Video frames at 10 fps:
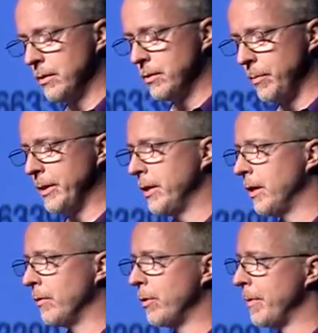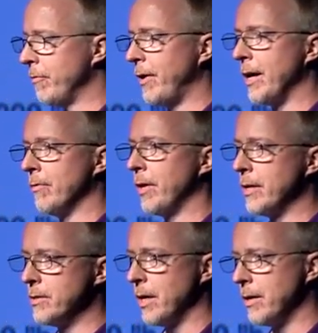to be clear, it would have been fine if they
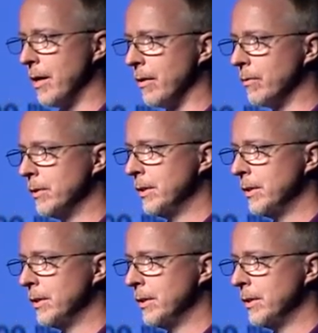had said no.